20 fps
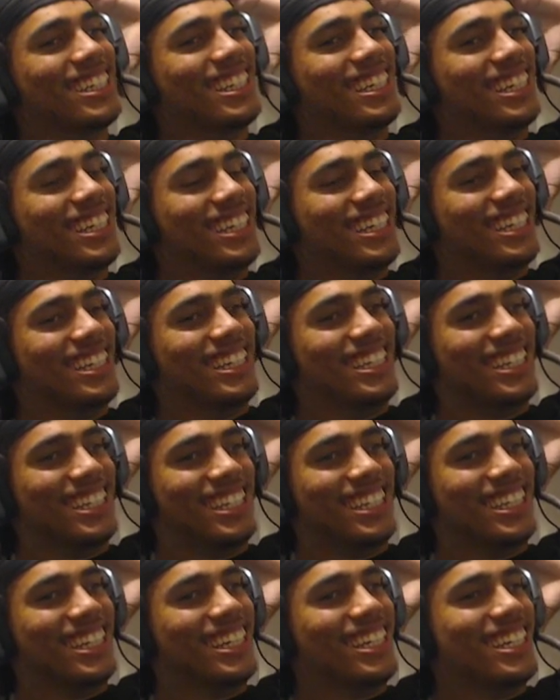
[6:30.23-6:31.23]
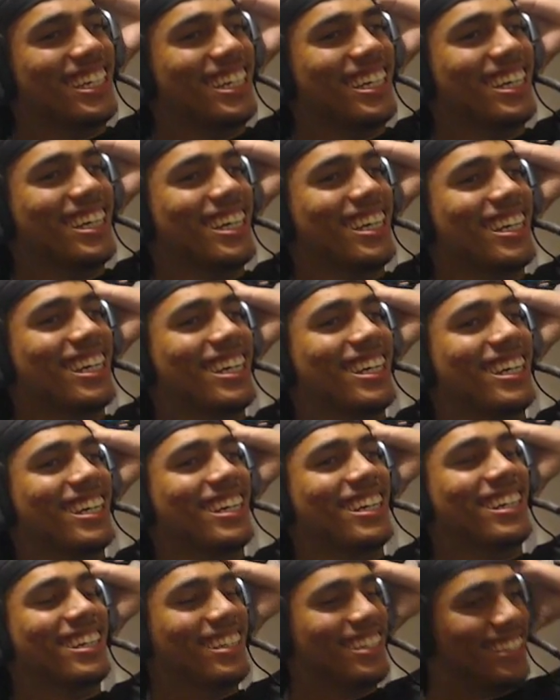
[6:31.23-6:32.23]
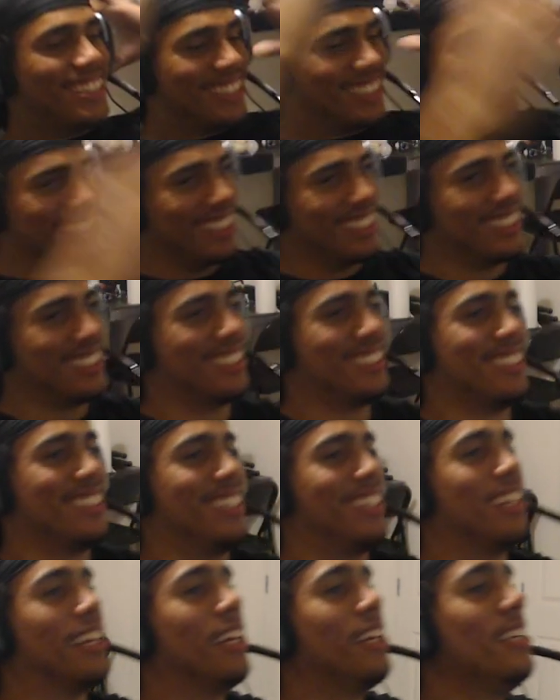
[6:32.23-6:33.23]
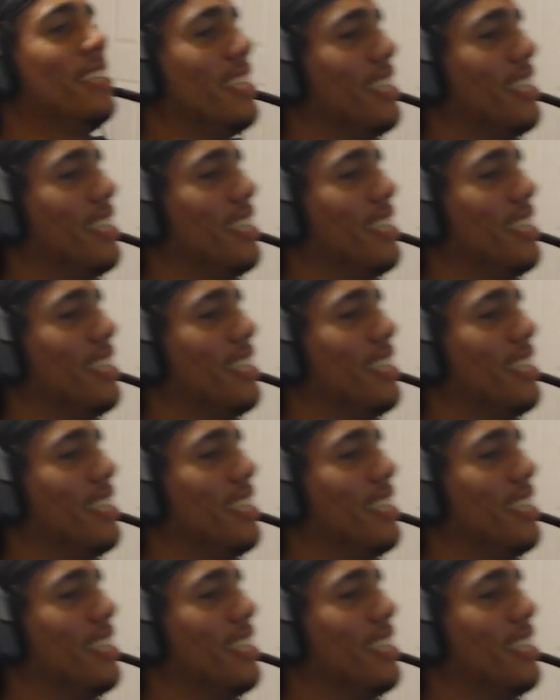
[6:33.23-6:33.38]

No words are spoken by the person on screen.